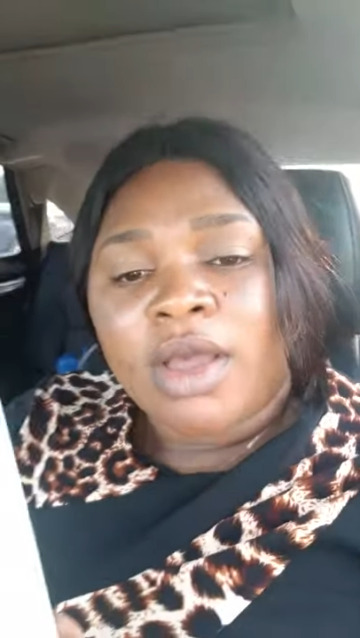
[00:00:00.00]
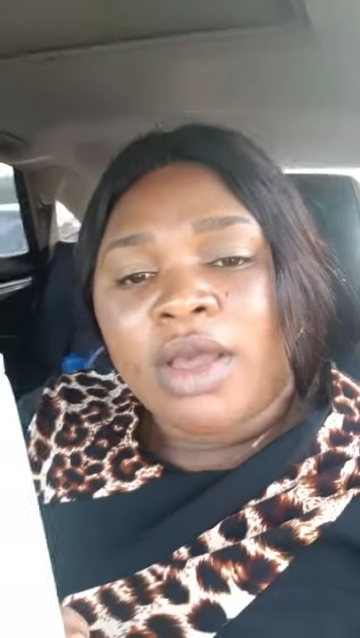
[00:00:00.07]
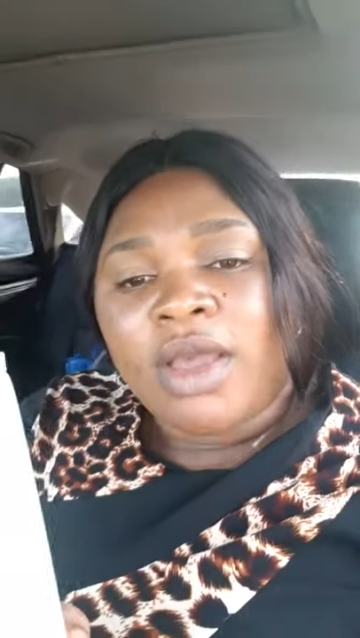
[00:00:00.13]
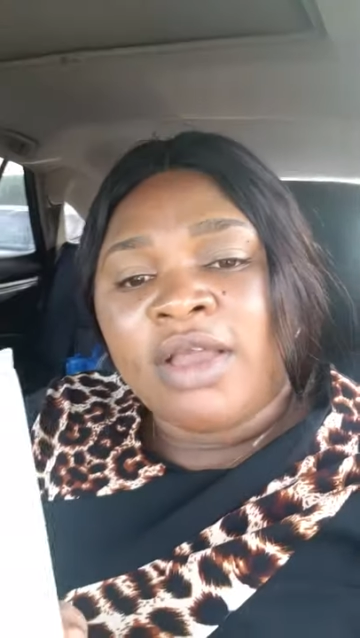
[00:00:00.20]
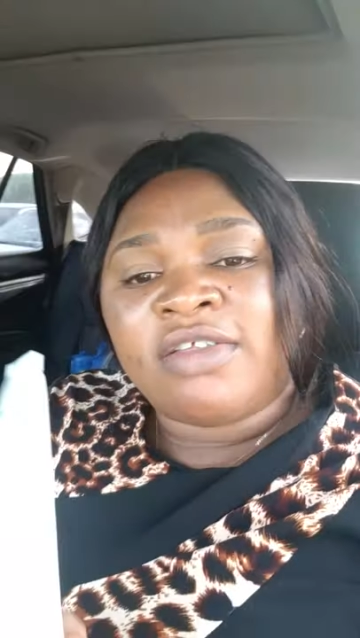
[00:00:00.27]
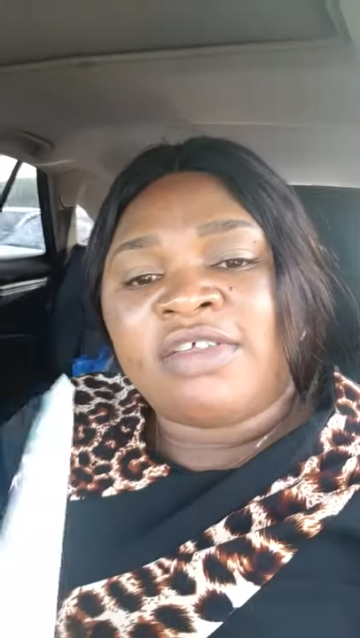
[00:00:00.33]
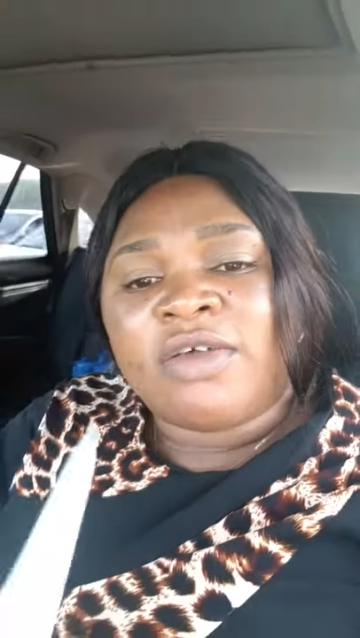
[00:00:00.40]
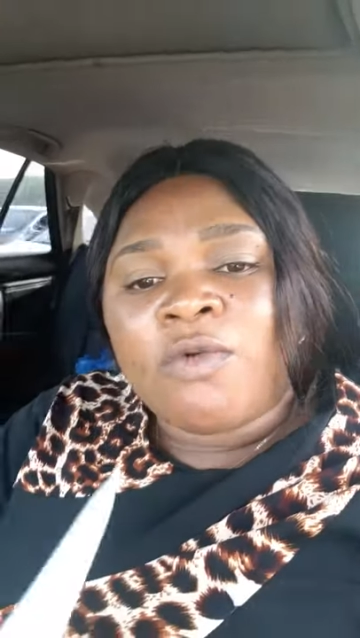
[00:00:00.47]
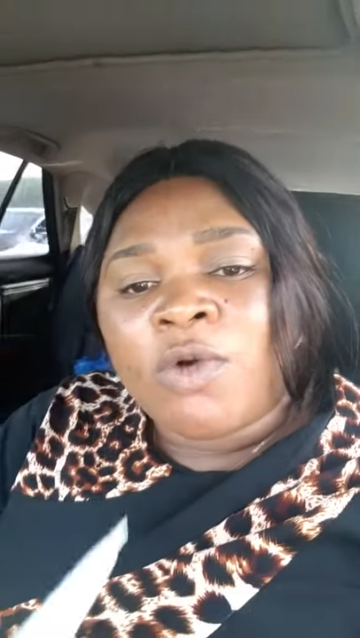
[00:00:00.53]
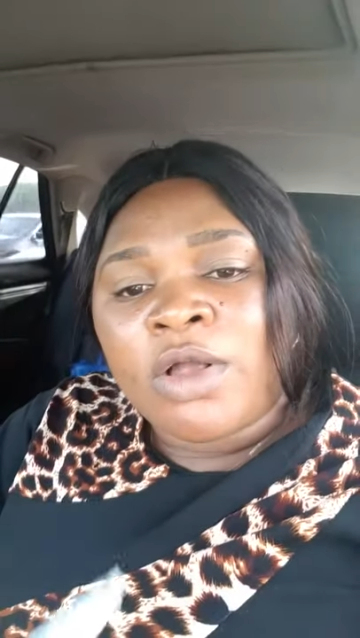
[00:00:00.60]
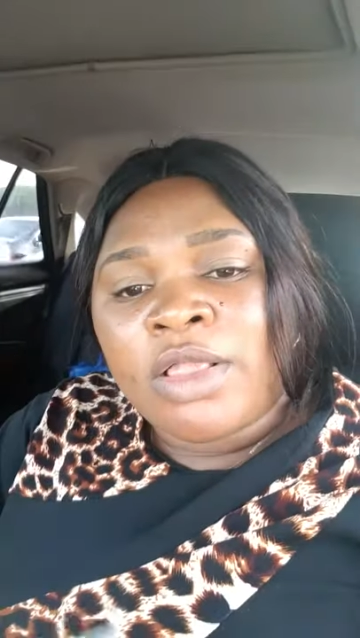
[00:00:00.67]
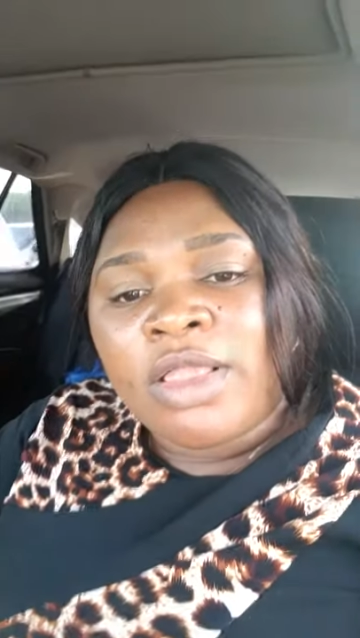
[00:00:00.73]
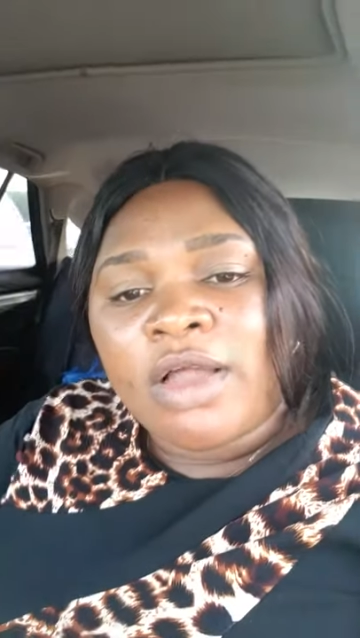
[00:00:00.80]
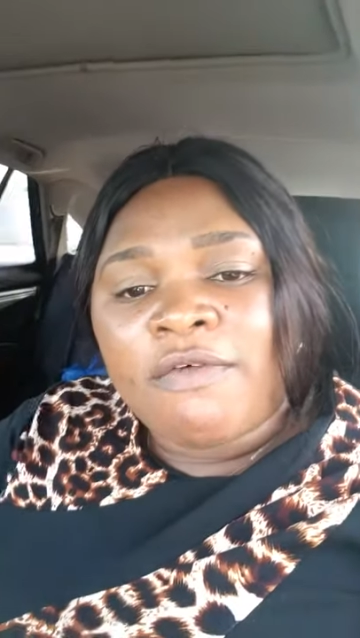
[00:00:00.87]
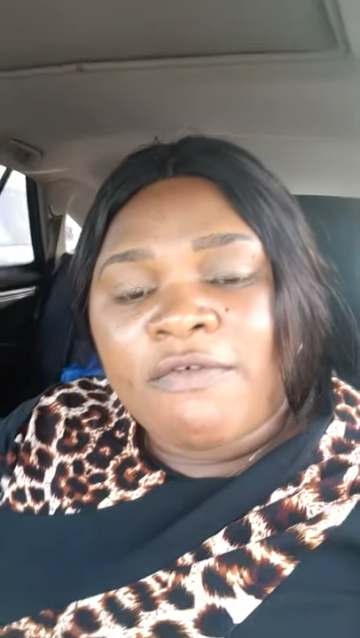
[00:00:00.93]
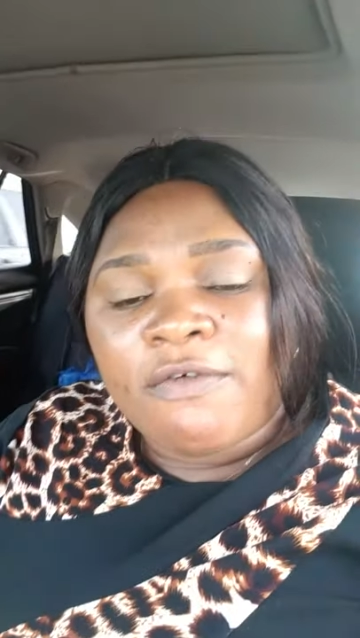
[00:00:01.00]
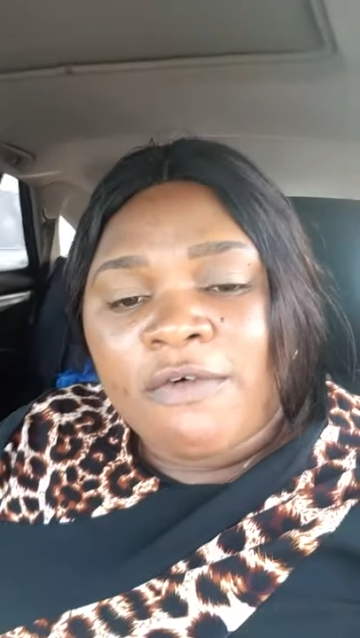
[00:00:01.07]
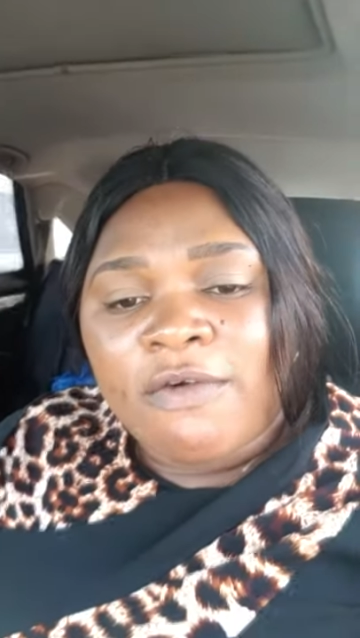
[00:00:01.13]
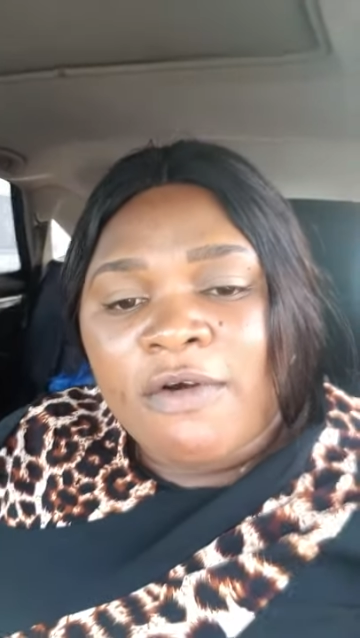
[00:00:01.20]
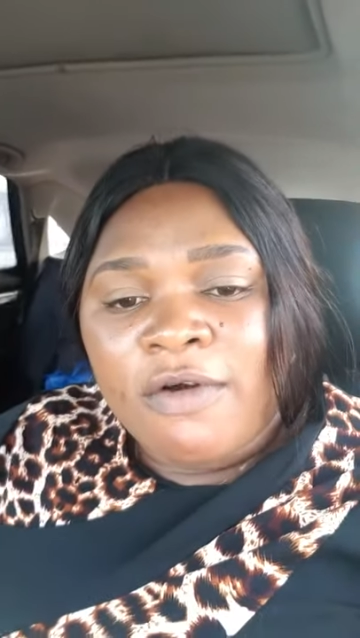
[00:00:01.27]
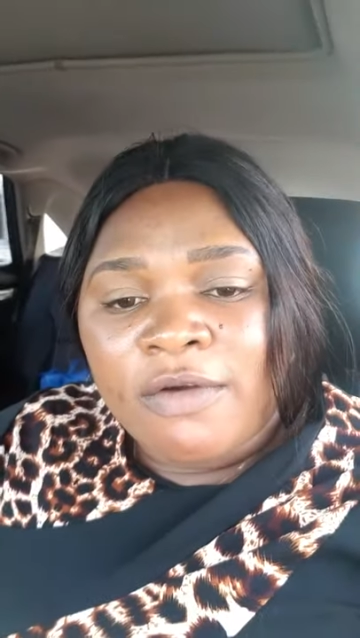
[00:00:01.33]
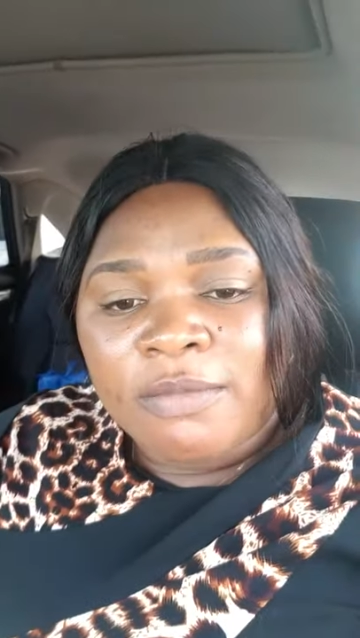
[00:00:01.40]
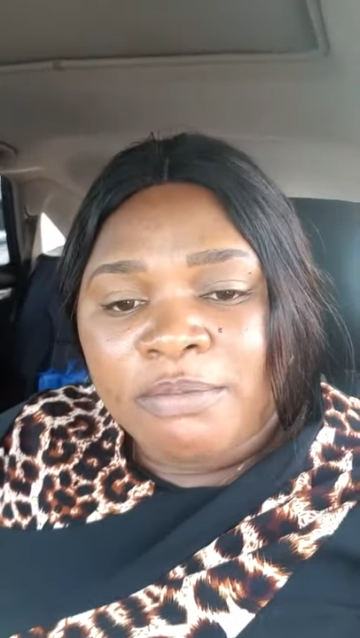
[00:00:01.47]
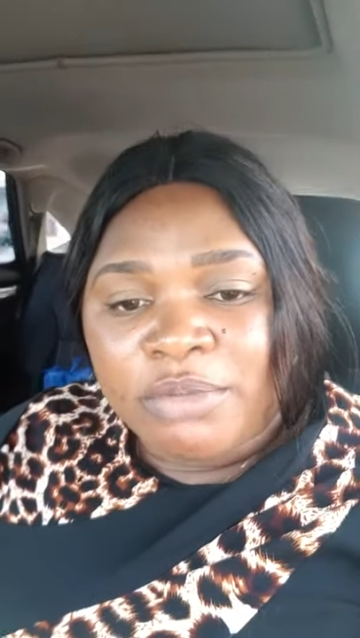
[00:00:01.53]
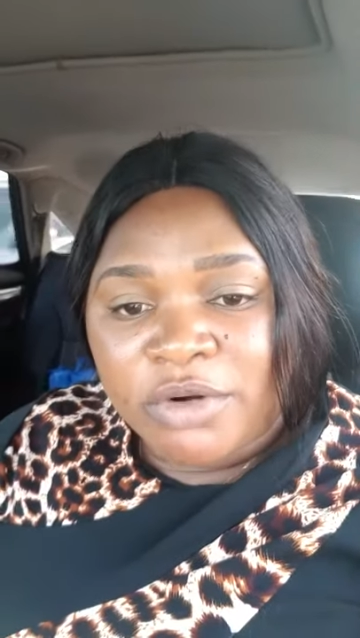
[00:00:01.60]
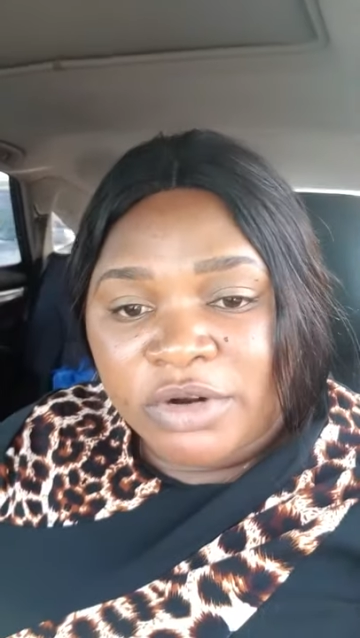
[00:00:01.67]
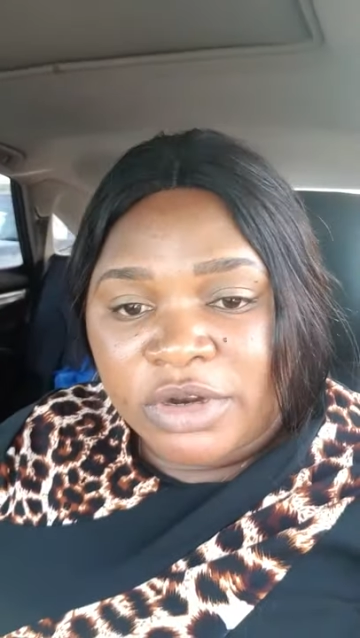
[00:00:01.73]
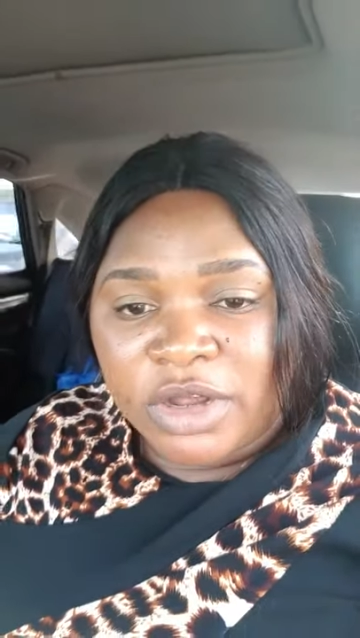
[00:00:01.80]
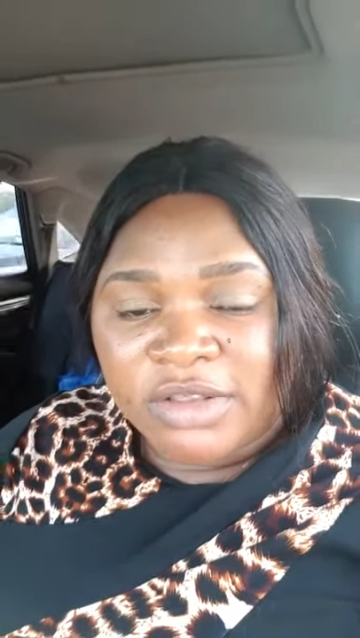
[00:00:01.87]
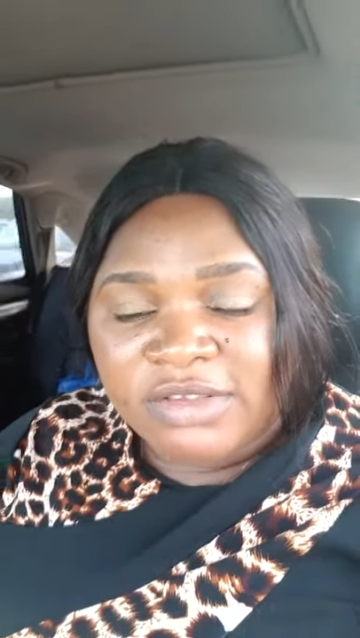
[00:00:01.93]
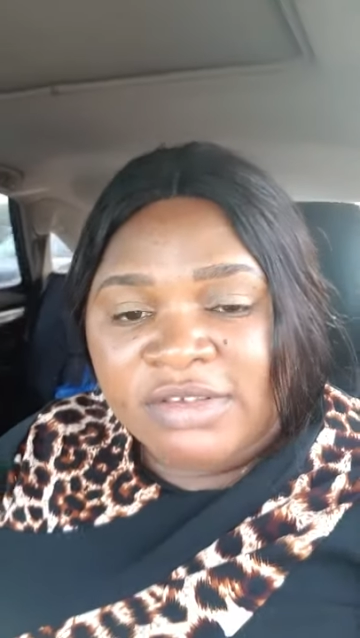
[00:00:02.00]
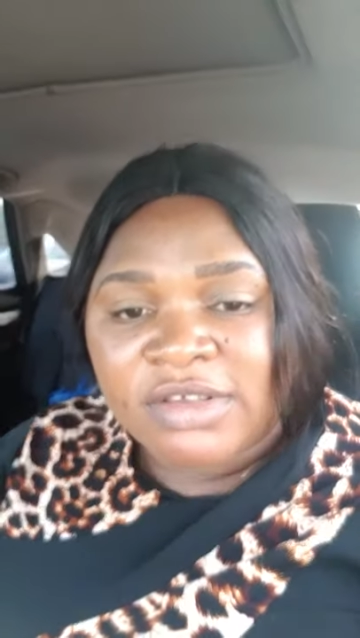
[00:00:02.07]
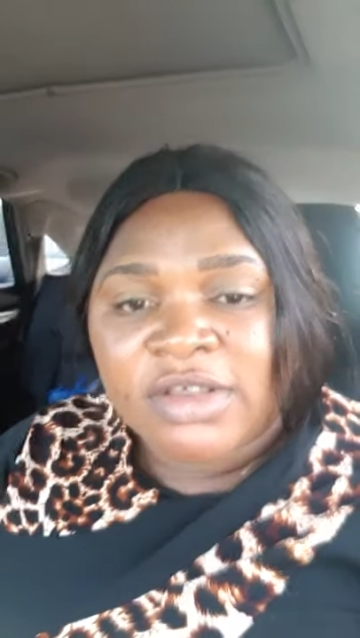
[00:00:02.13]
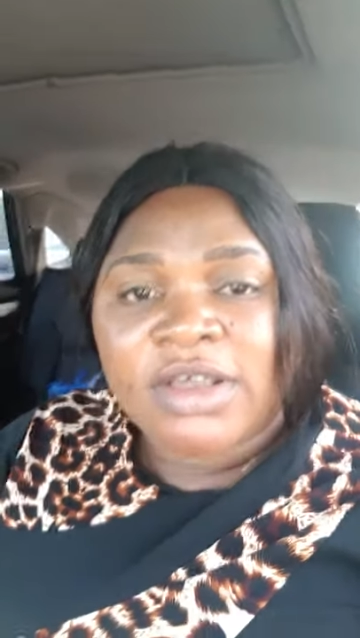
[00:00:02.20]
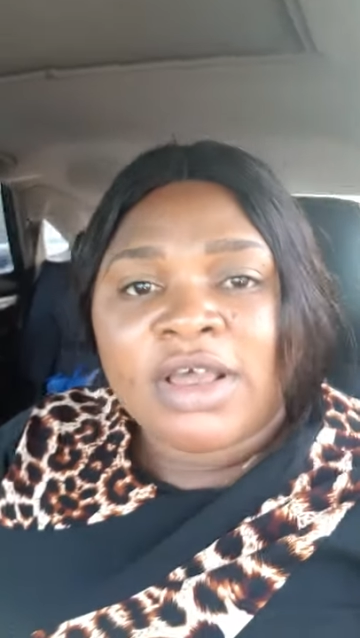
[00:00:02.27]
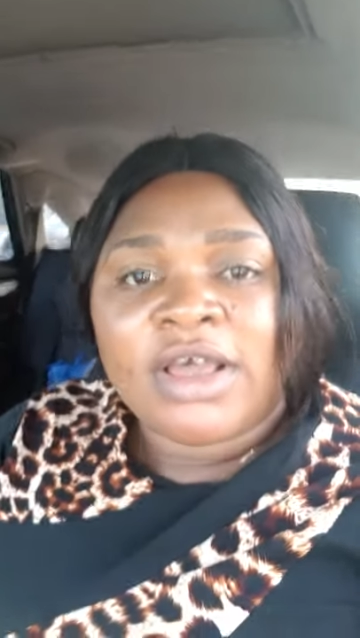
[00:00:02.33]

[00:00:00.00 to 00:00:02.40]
it's a wonderful product,